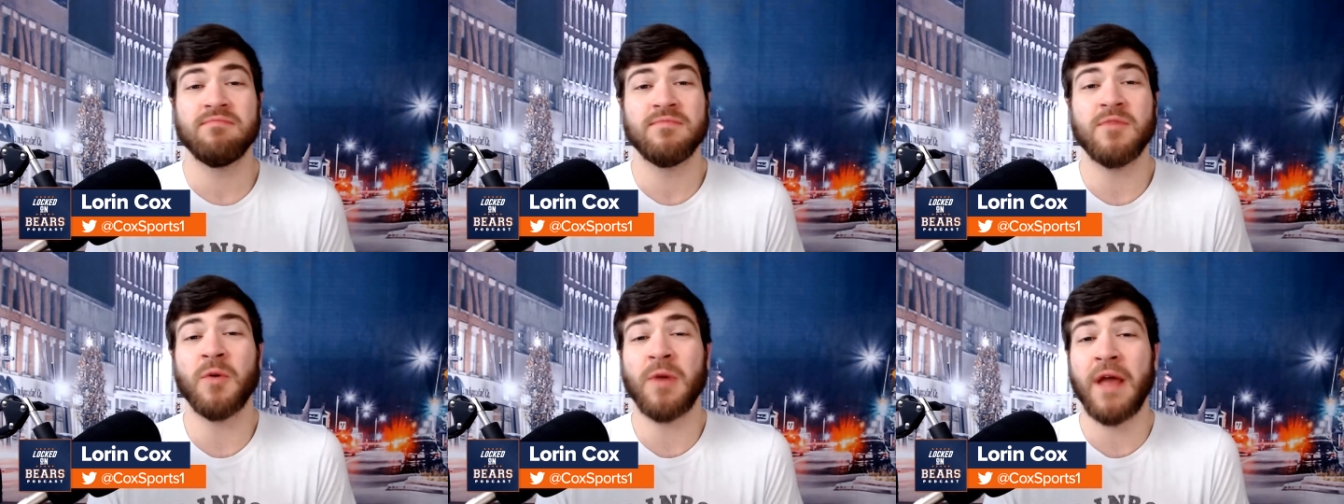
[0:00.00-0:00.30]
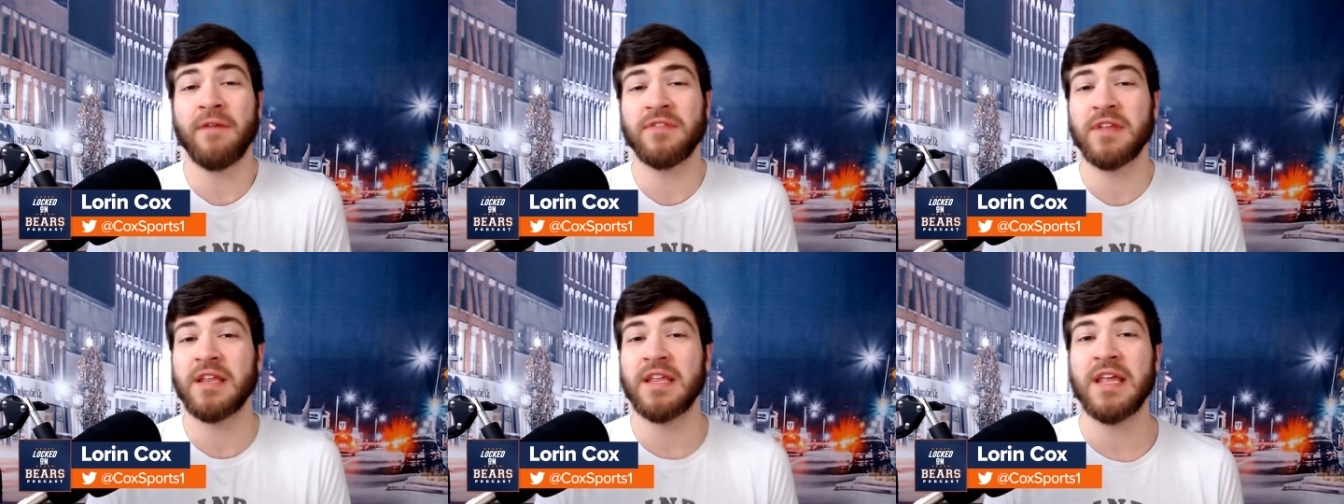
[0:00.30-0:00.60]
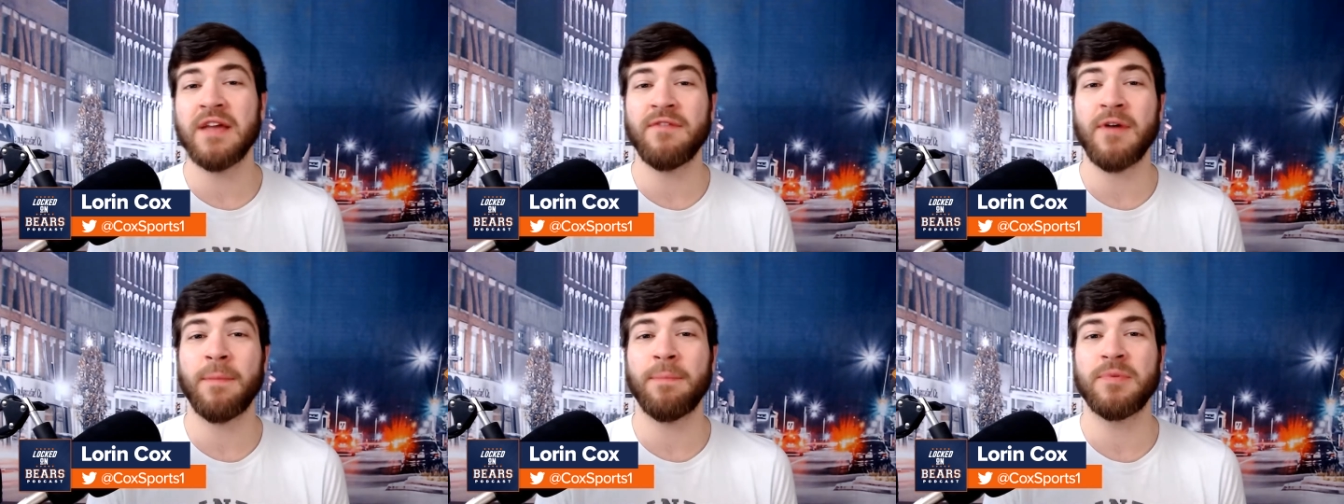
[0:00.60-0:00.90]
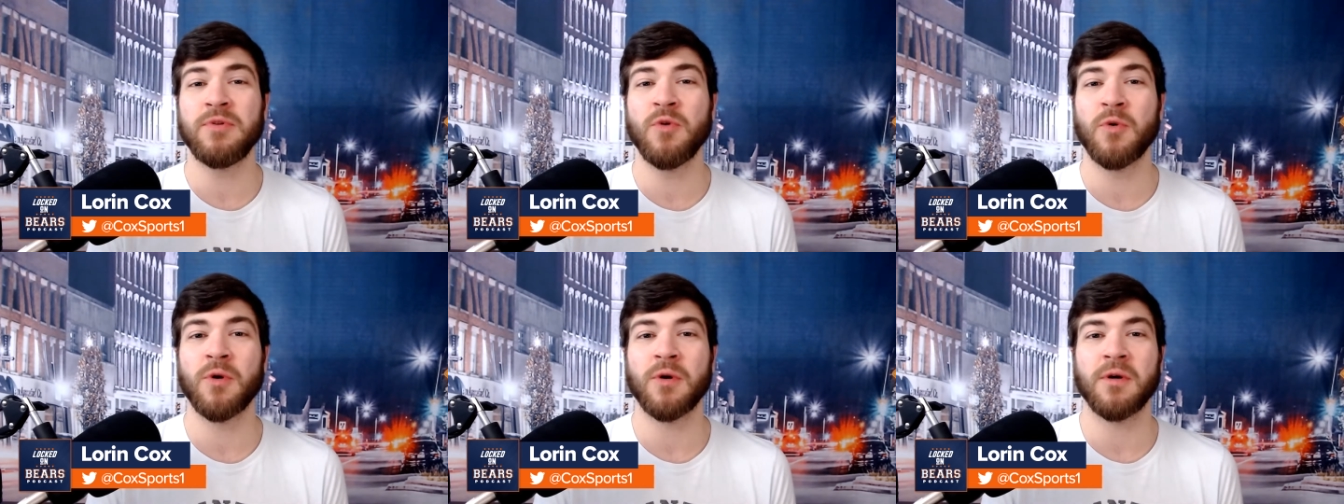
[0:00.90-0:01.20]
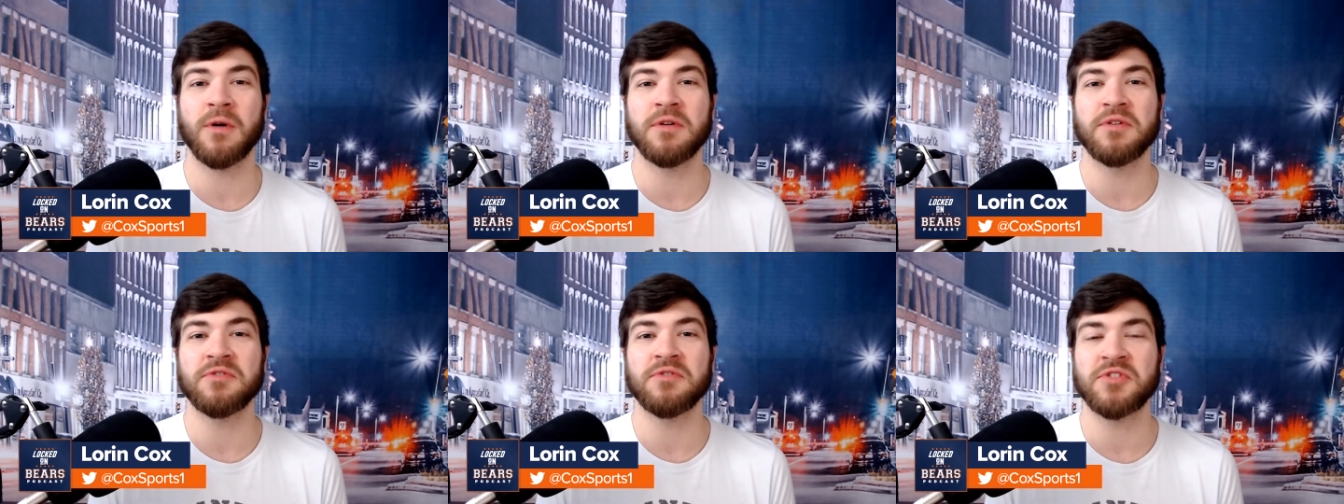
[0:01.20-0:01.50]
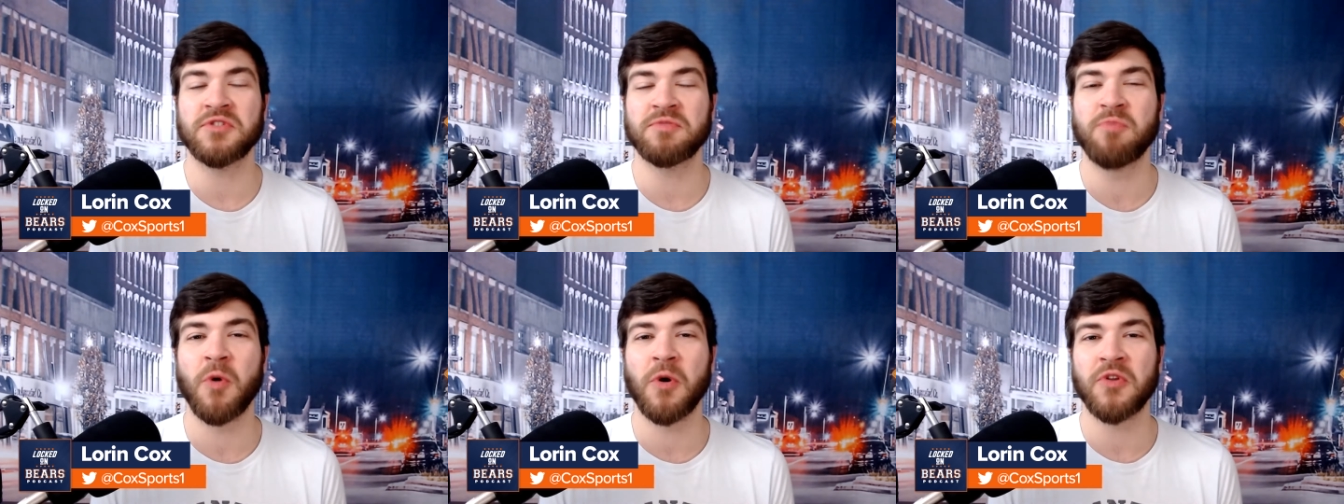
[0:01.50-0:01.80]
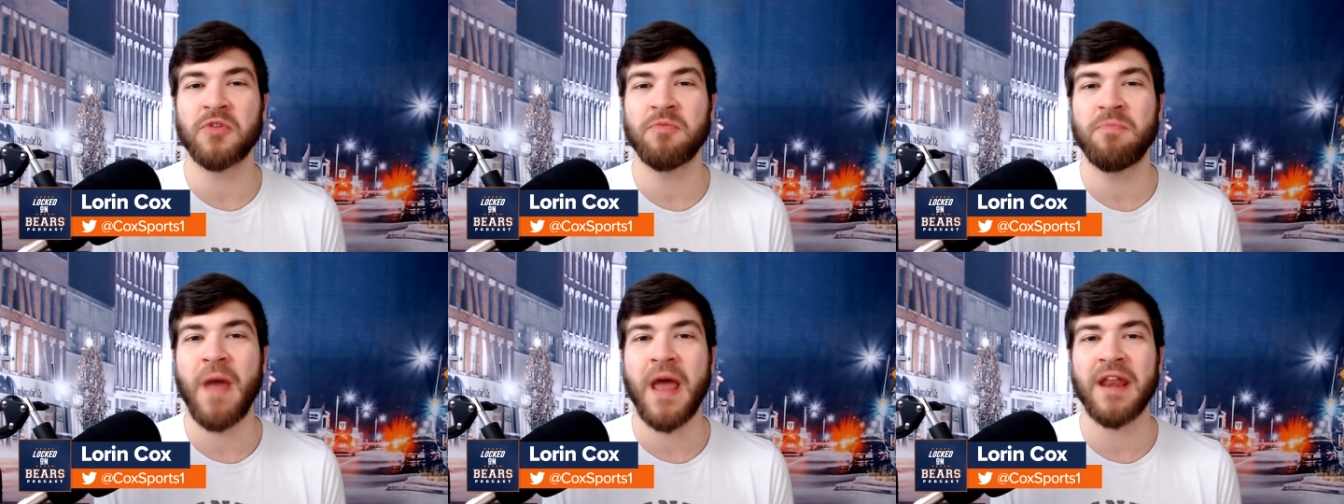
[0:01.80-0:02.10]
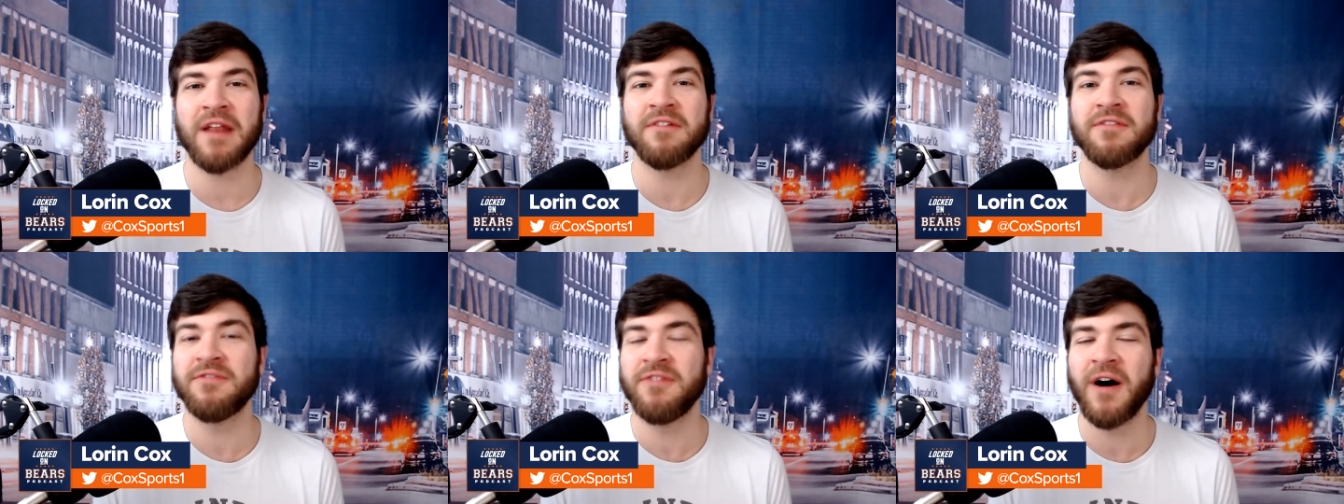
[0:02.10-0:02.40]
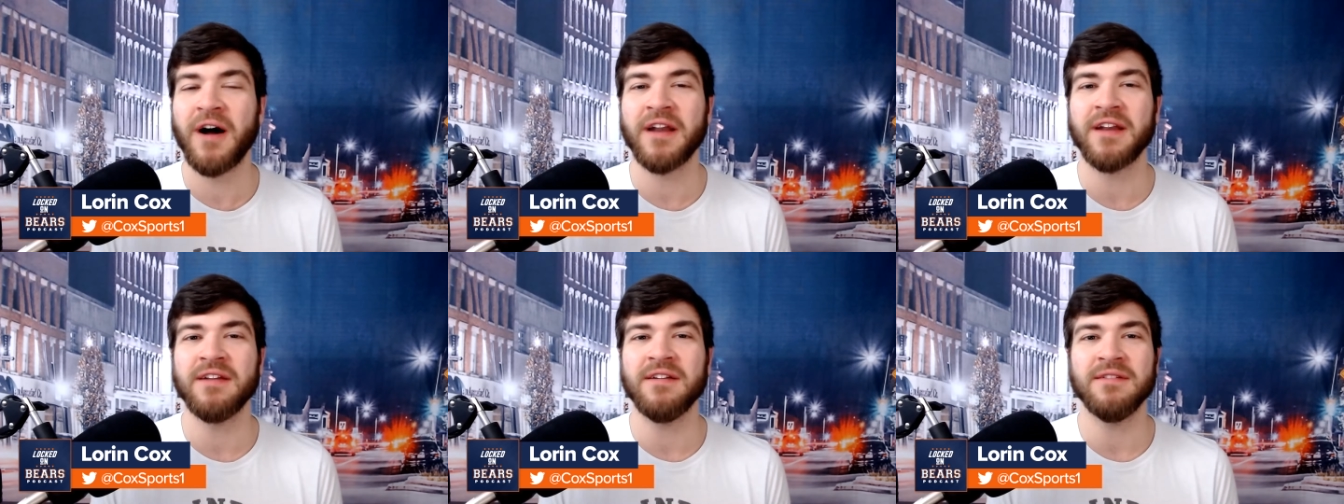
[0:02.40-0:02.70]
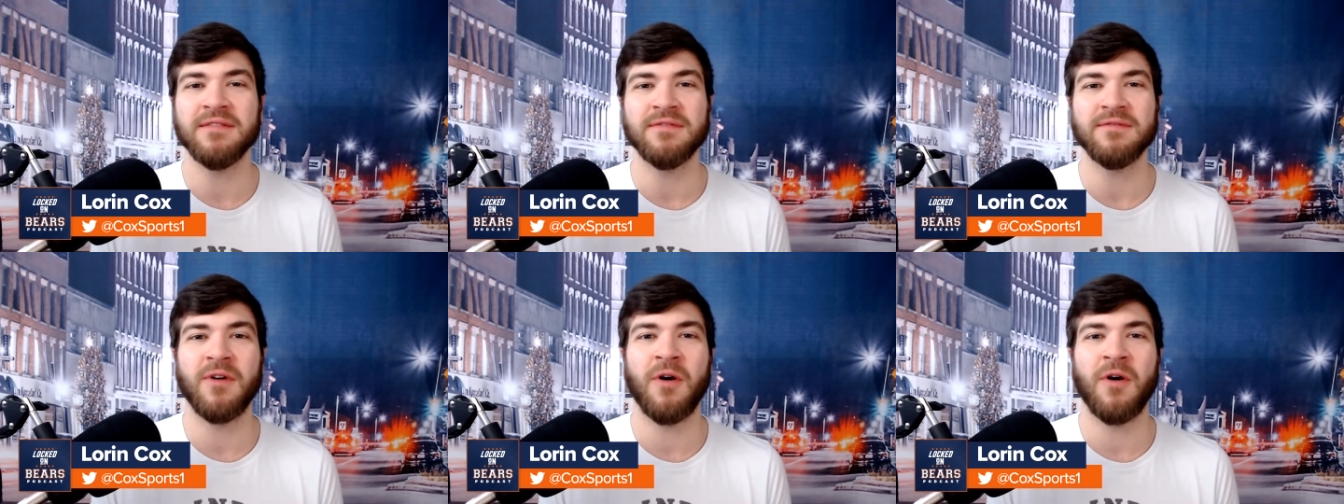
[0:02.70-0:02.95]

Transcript: don't have to give up your sports betting fun